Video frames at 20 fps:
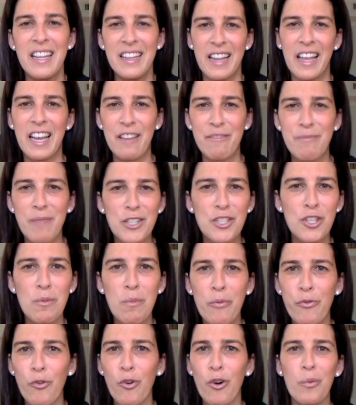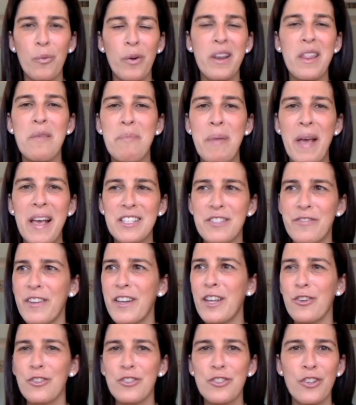Like I mentioned before in one of the past
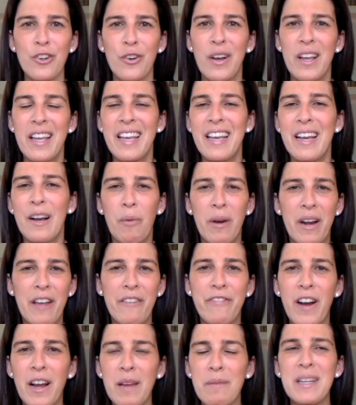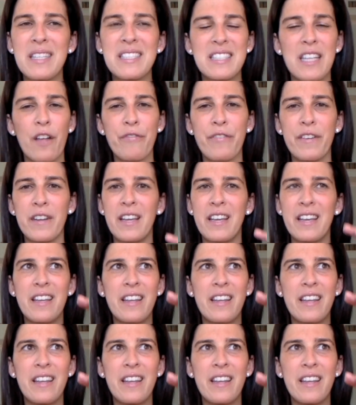videos, when I find myself in